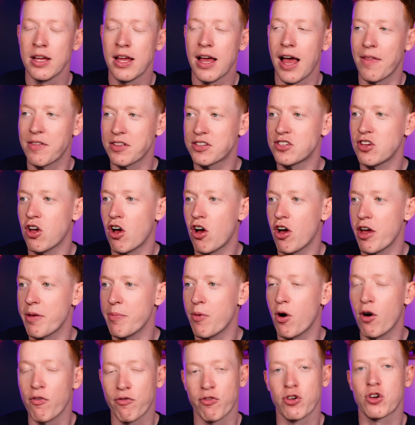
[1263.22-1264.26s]
at the time
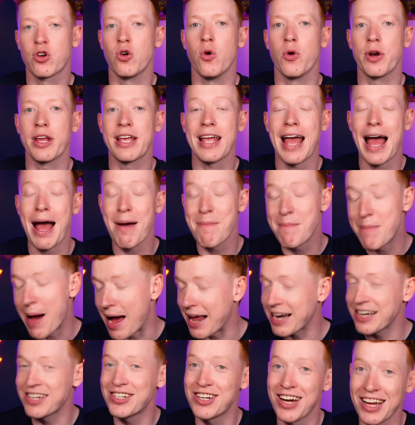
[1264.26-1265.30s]
of recording at
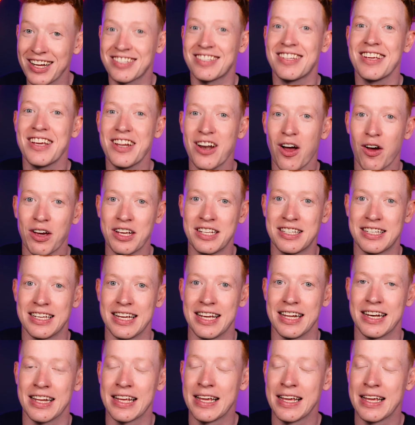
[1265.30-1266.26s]
Manchester United.